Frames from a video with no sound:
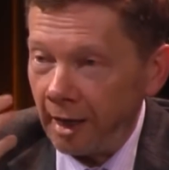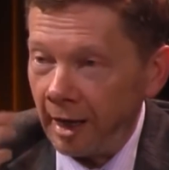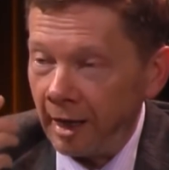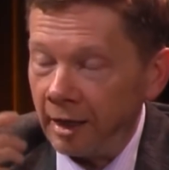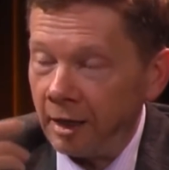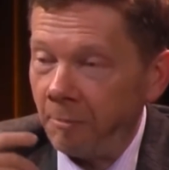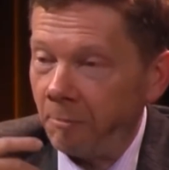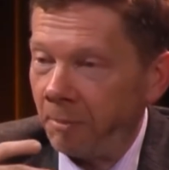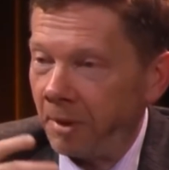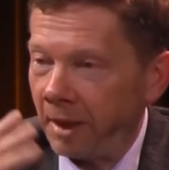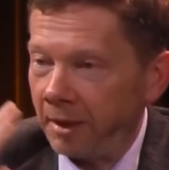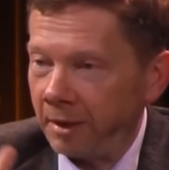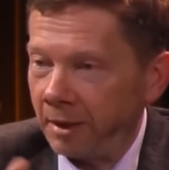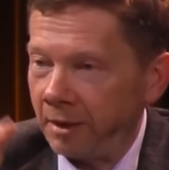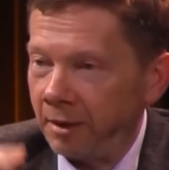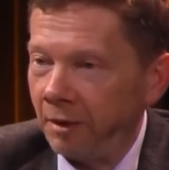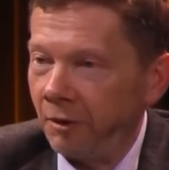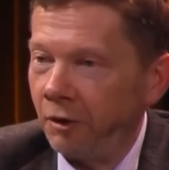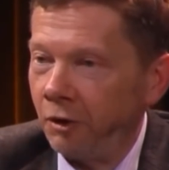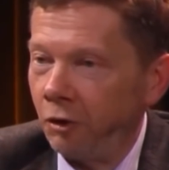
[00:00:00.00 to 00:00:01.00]
pattern in
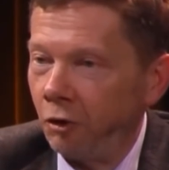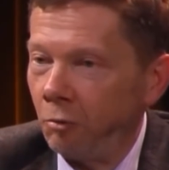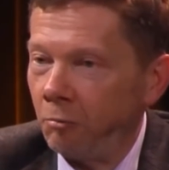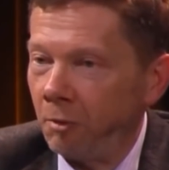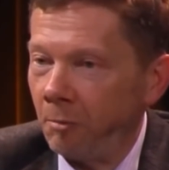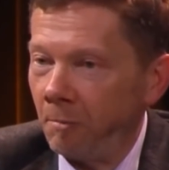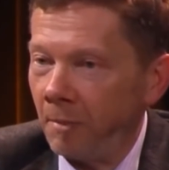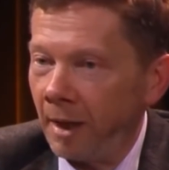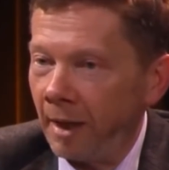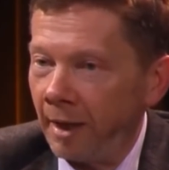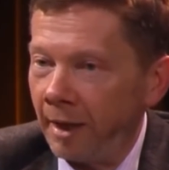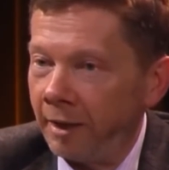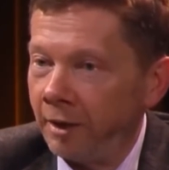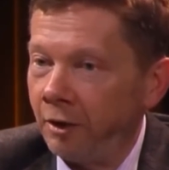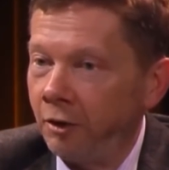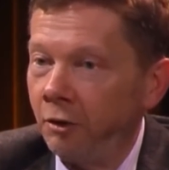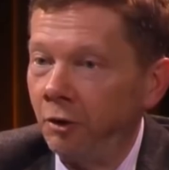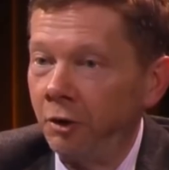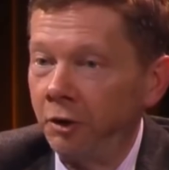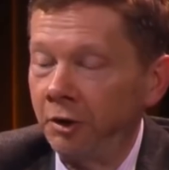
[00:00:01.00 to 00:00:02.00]
the human mind,
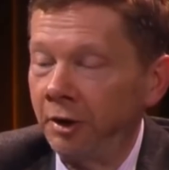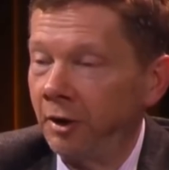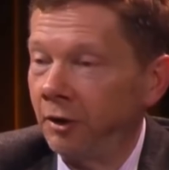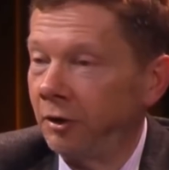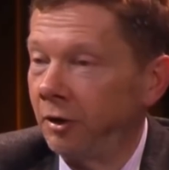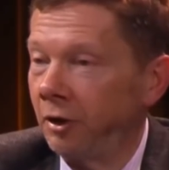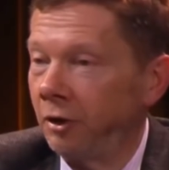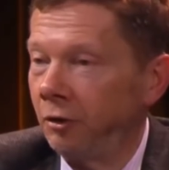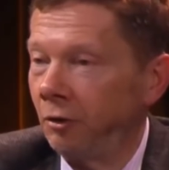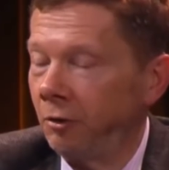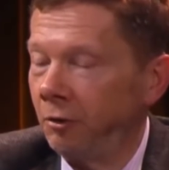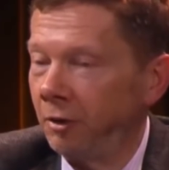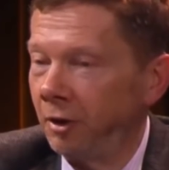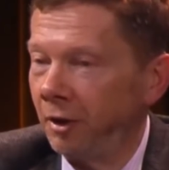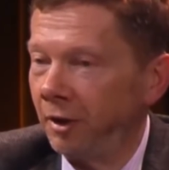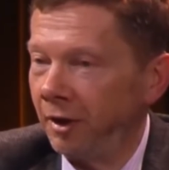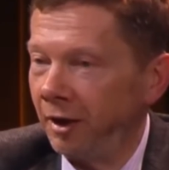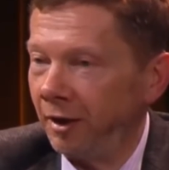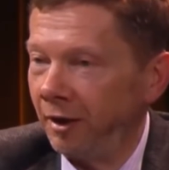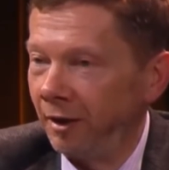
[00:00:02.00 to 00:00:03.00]
not just a
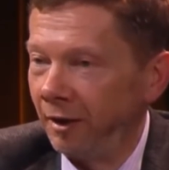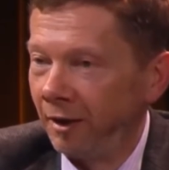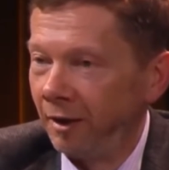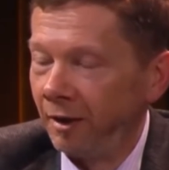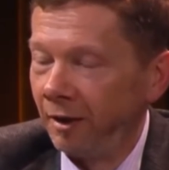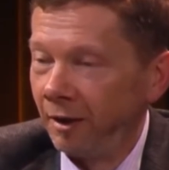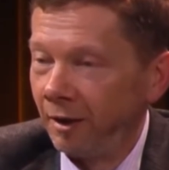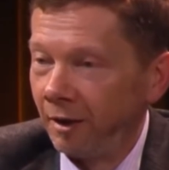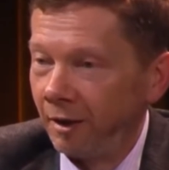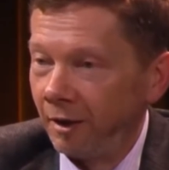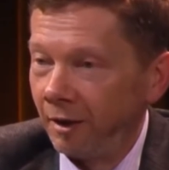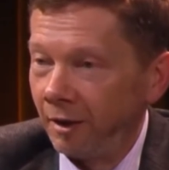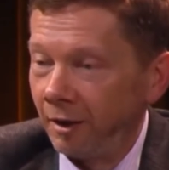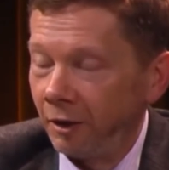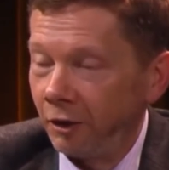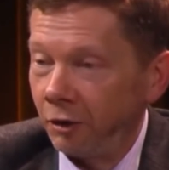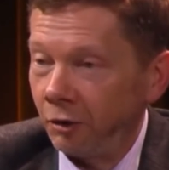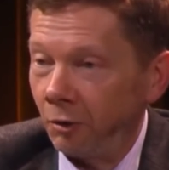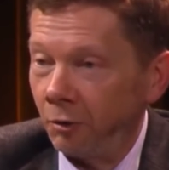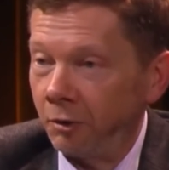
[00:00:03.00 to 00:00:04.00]
totally
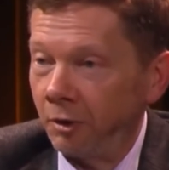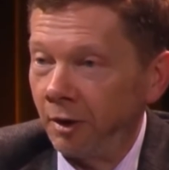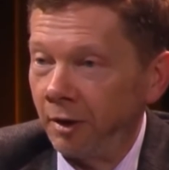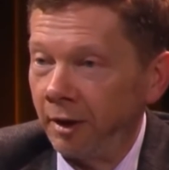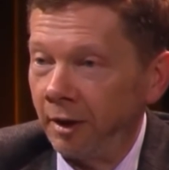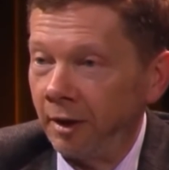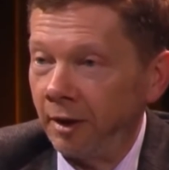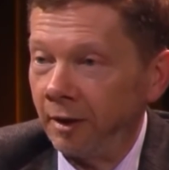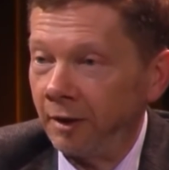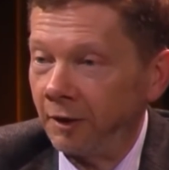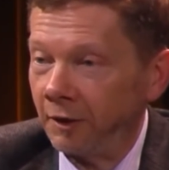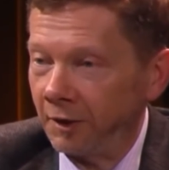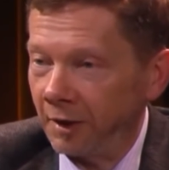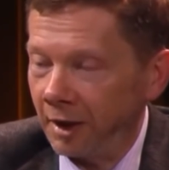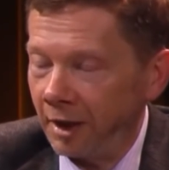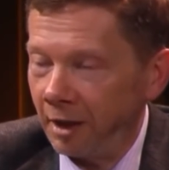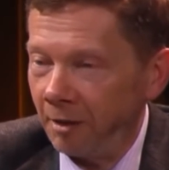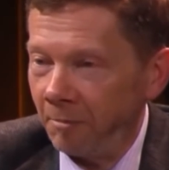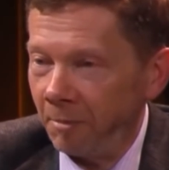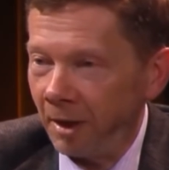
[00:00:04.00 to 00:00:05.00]
insane
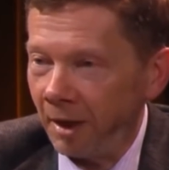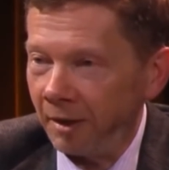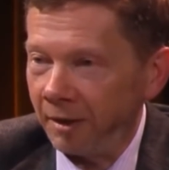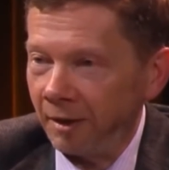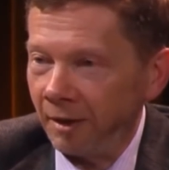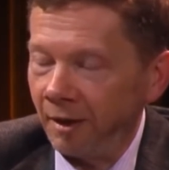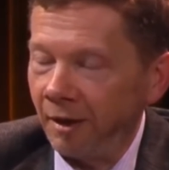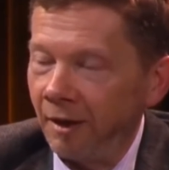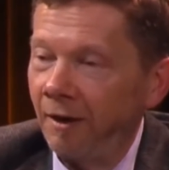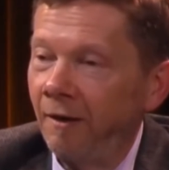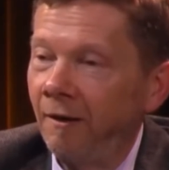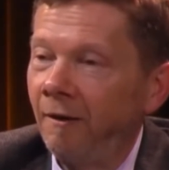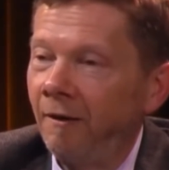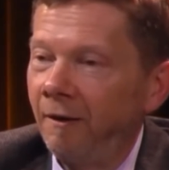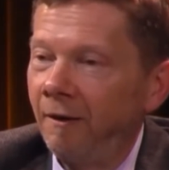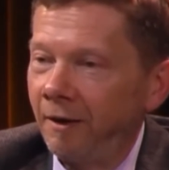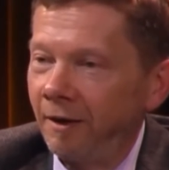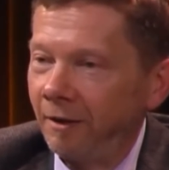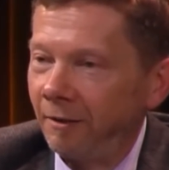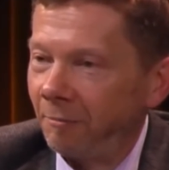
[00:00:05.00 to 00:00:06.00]
pattern.
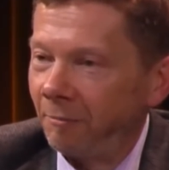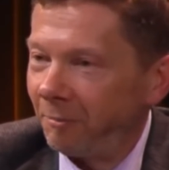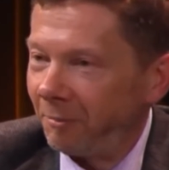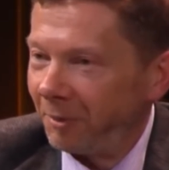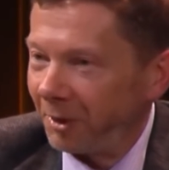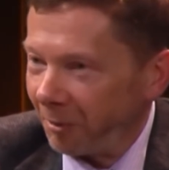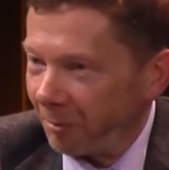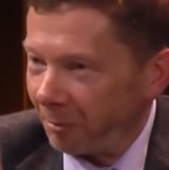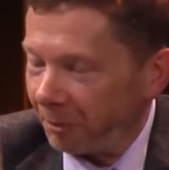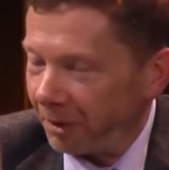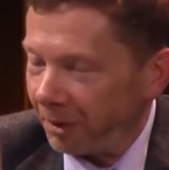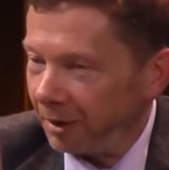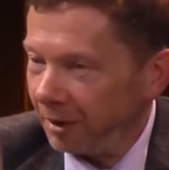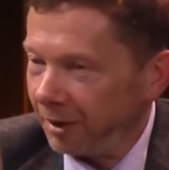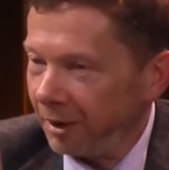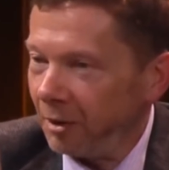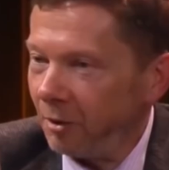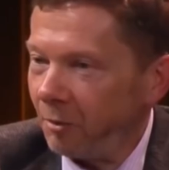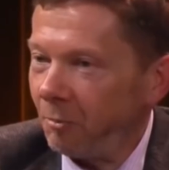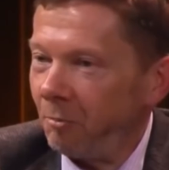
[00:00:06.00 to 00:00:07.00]

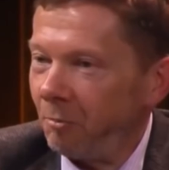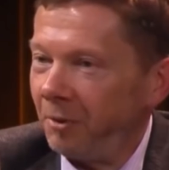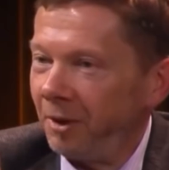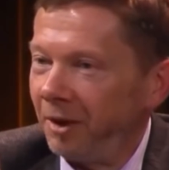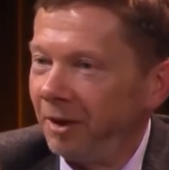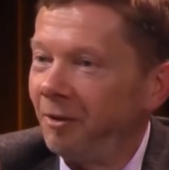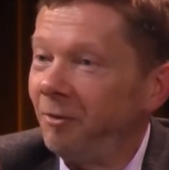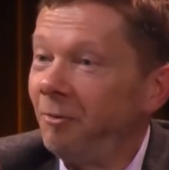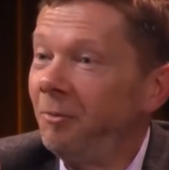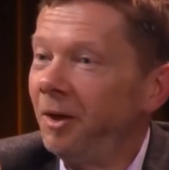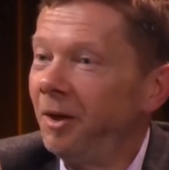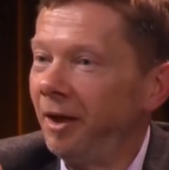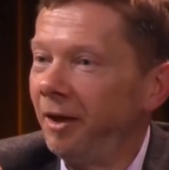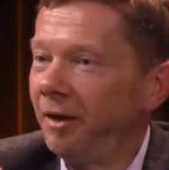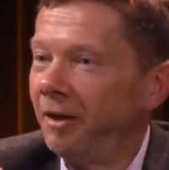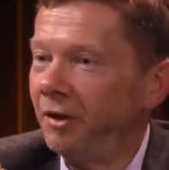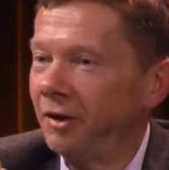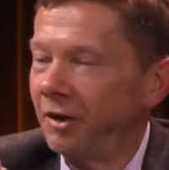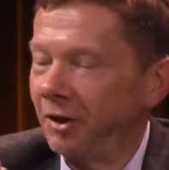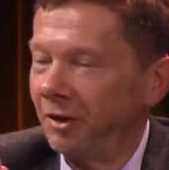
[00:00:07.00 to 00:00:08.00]
Bring awareness
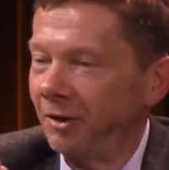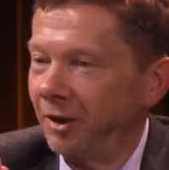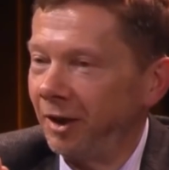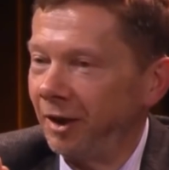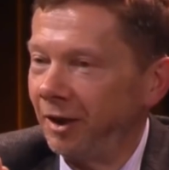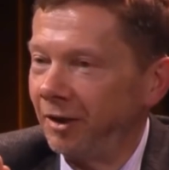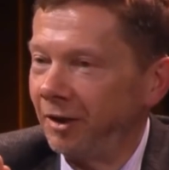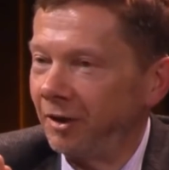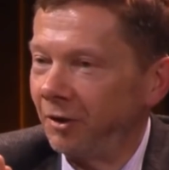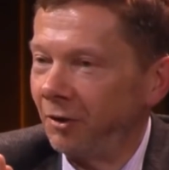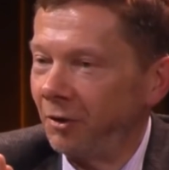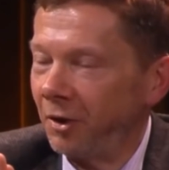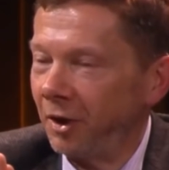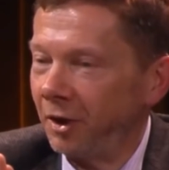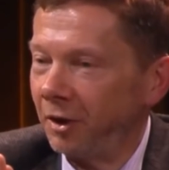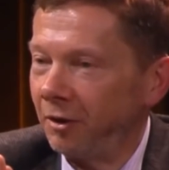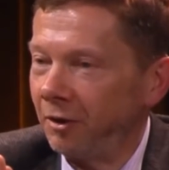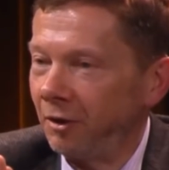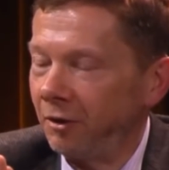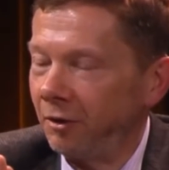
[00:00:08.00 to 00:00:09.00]
to it so that
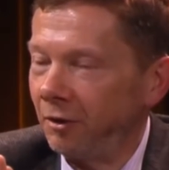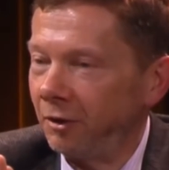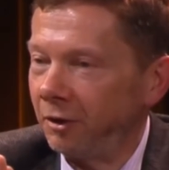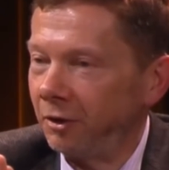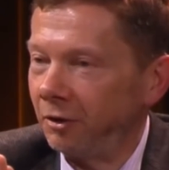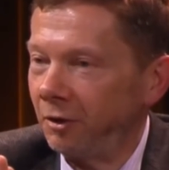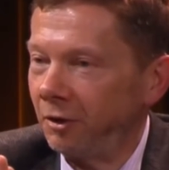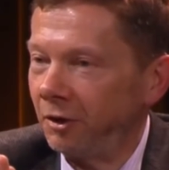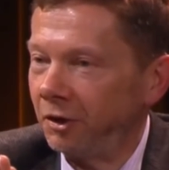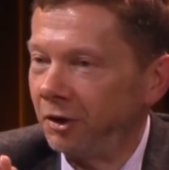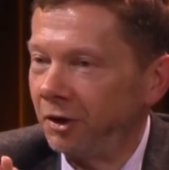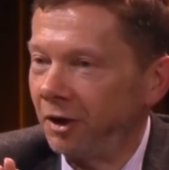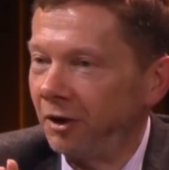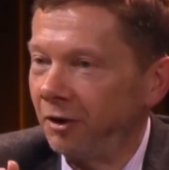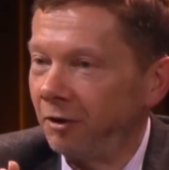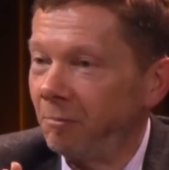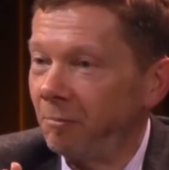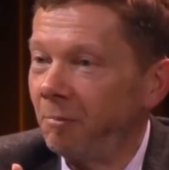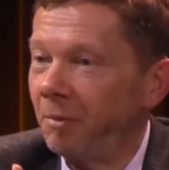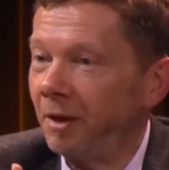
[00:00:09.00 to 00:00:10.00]
you're not tortured
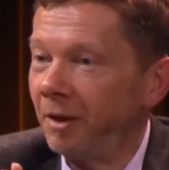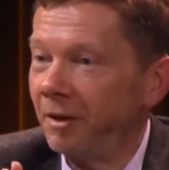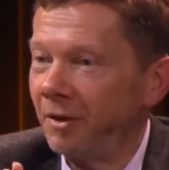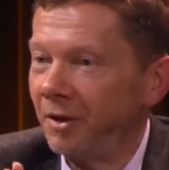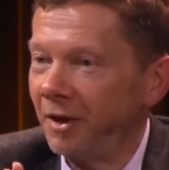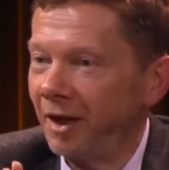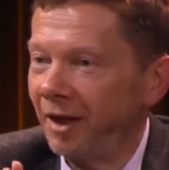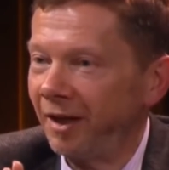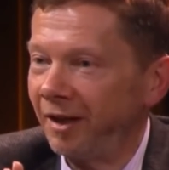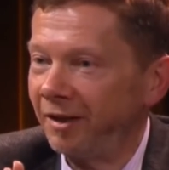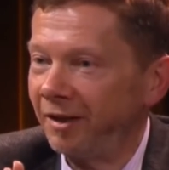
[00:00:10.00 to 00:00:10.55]
by that.